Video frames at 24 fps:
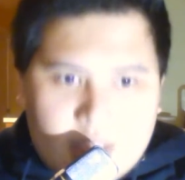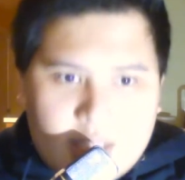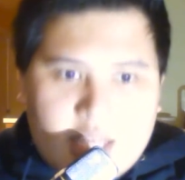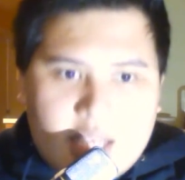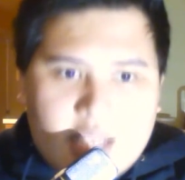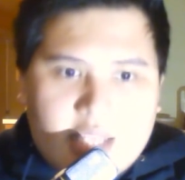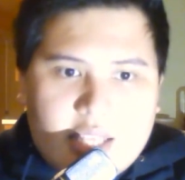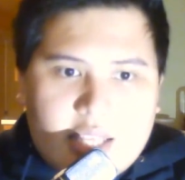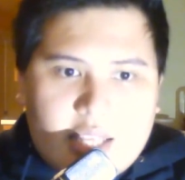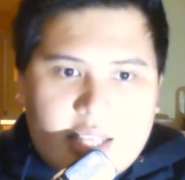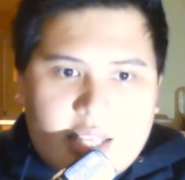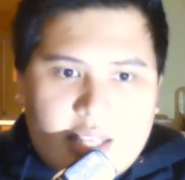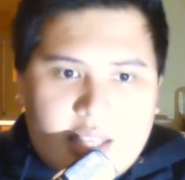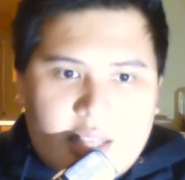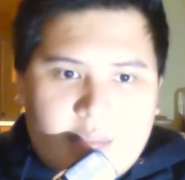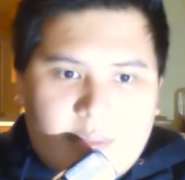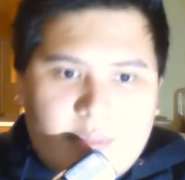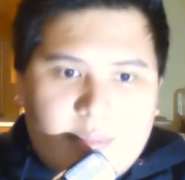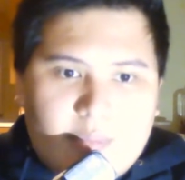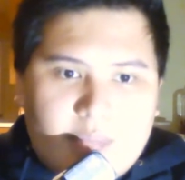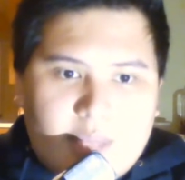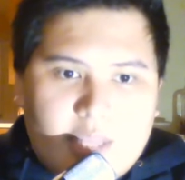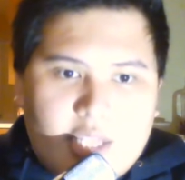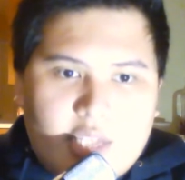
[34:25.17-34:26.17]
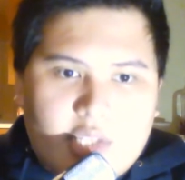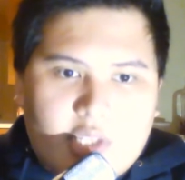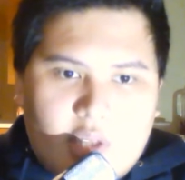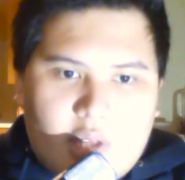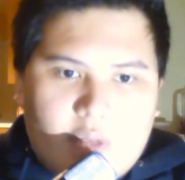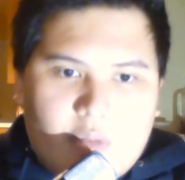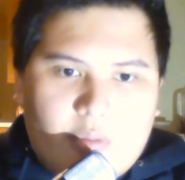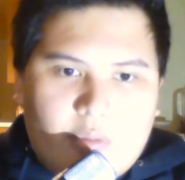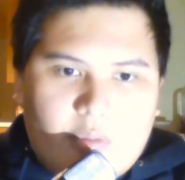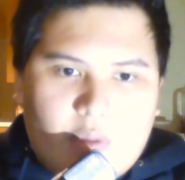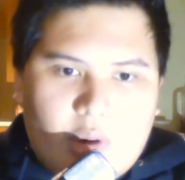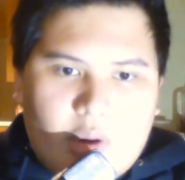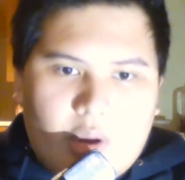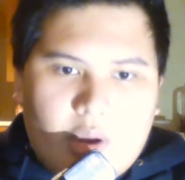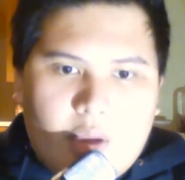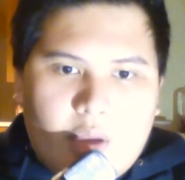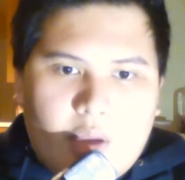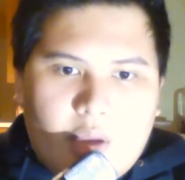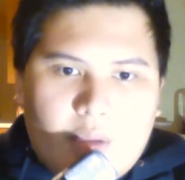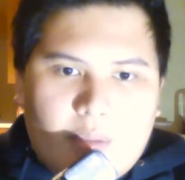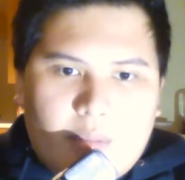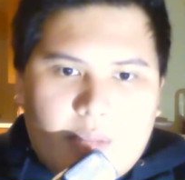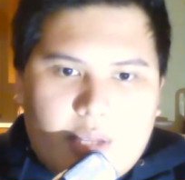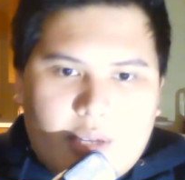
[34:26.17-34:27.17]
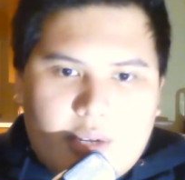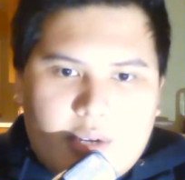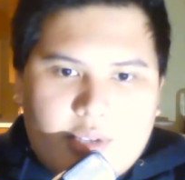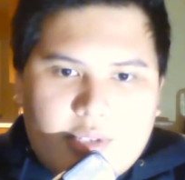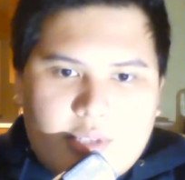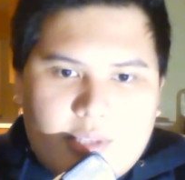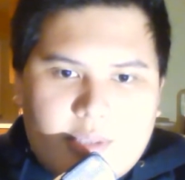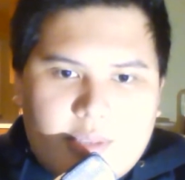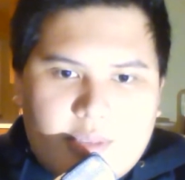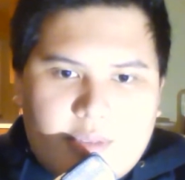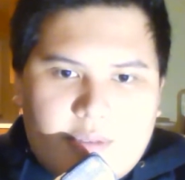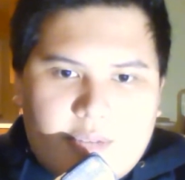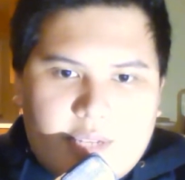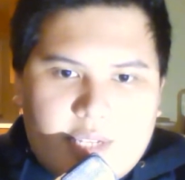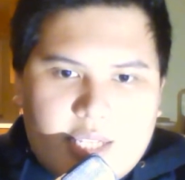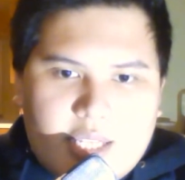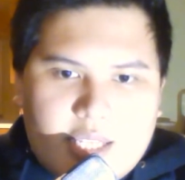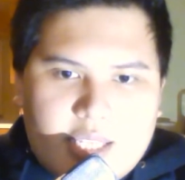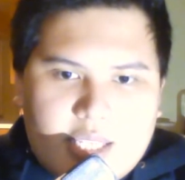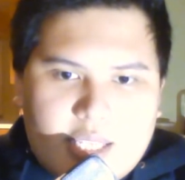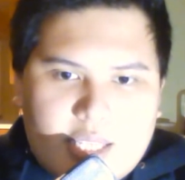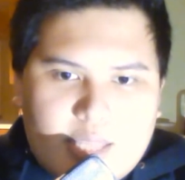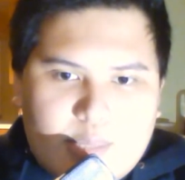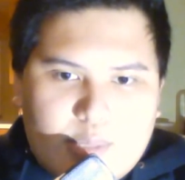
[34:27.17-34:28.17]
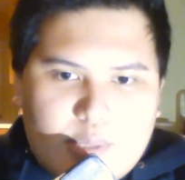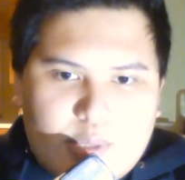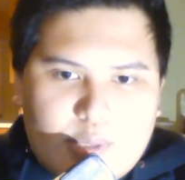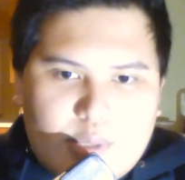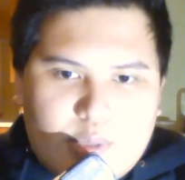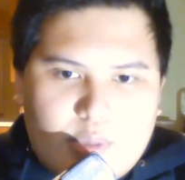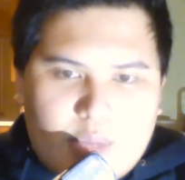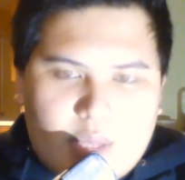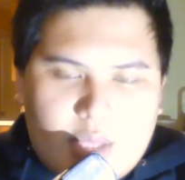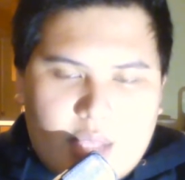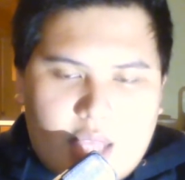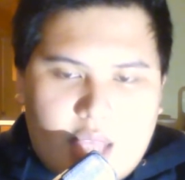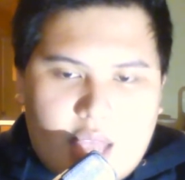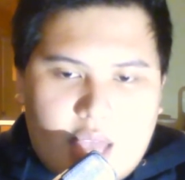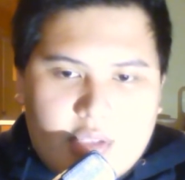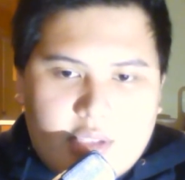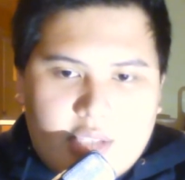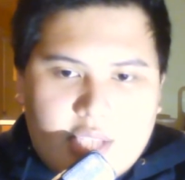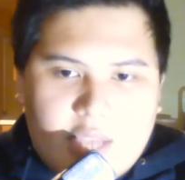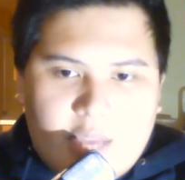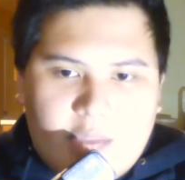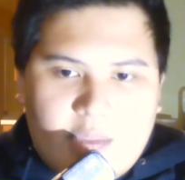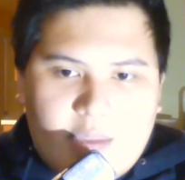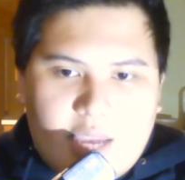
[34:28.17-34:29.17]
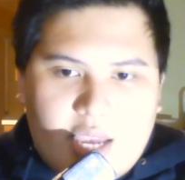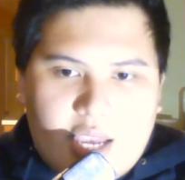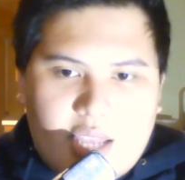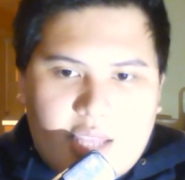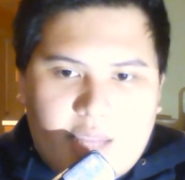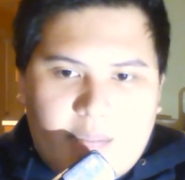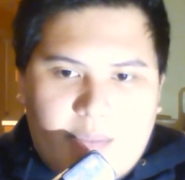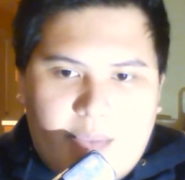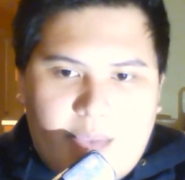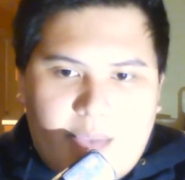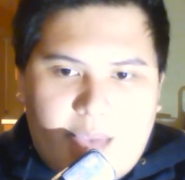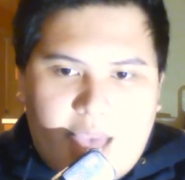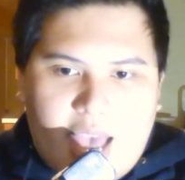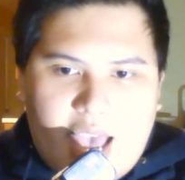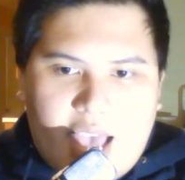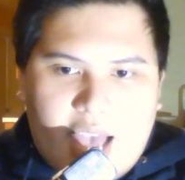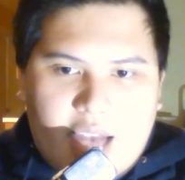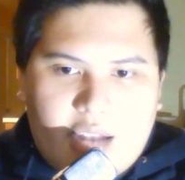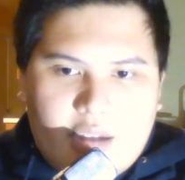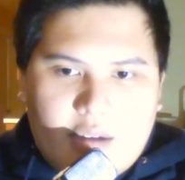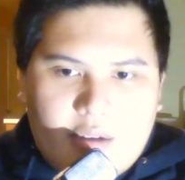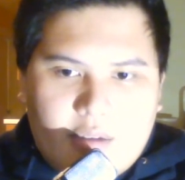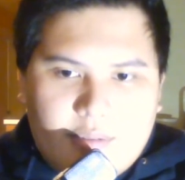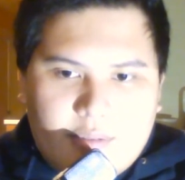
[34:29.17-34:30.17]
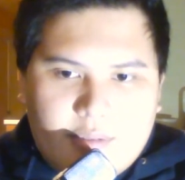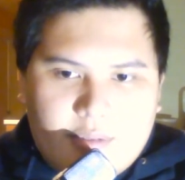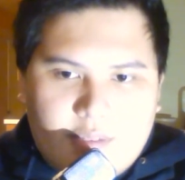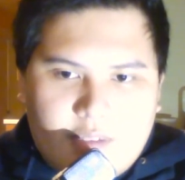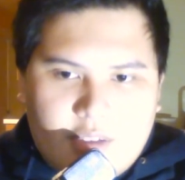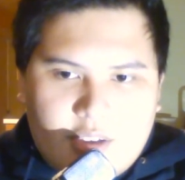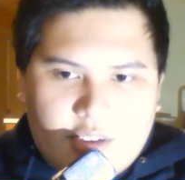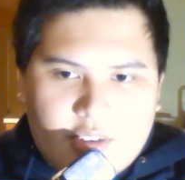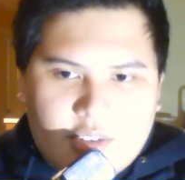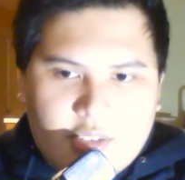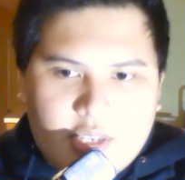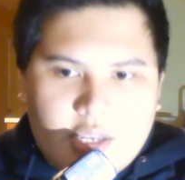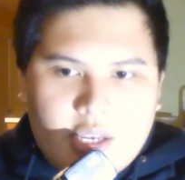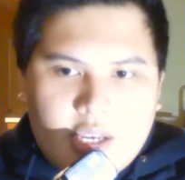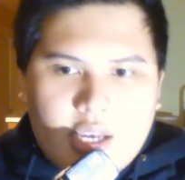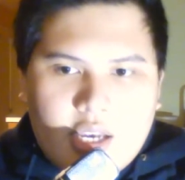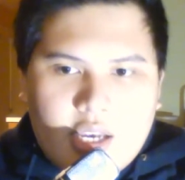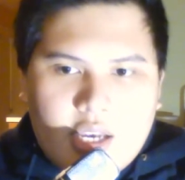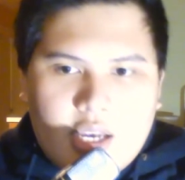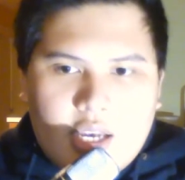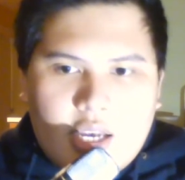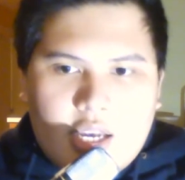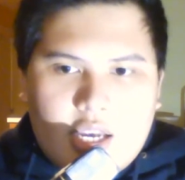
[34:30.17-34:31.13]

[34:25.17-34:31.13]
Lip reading: His nails had never been this long before, but there is some definite distance between nail tip and the pad of his fingers,